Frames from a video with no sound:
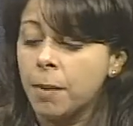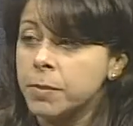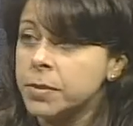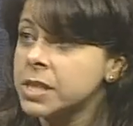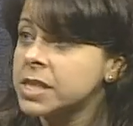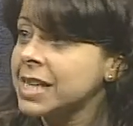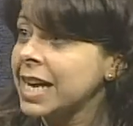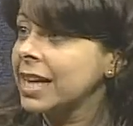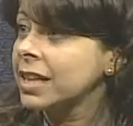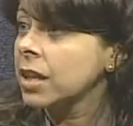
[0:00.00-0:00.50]

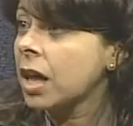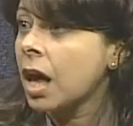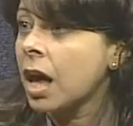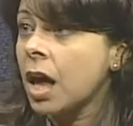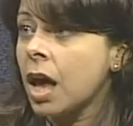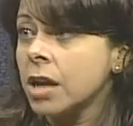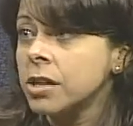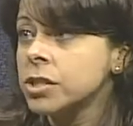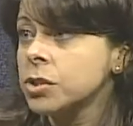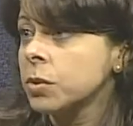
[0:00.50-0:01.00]
State law
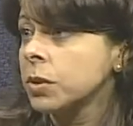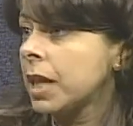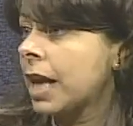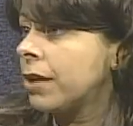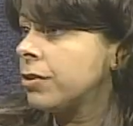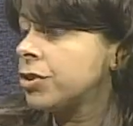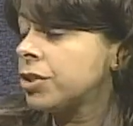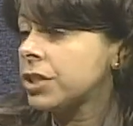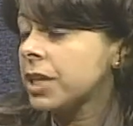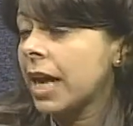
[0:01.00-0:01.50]
also
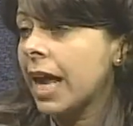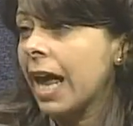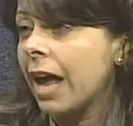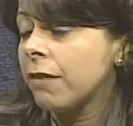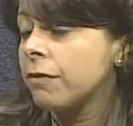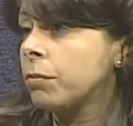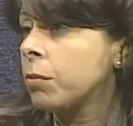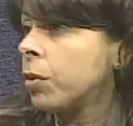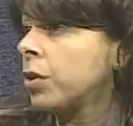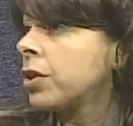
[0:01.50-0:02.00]
allows you to
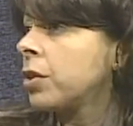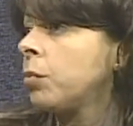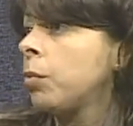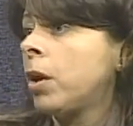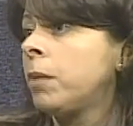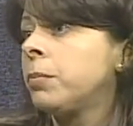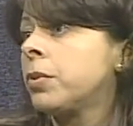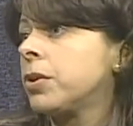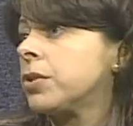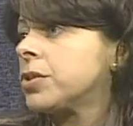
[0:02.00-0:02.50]
have more than
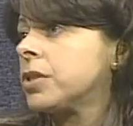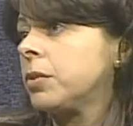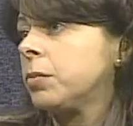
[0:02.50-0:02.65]
one person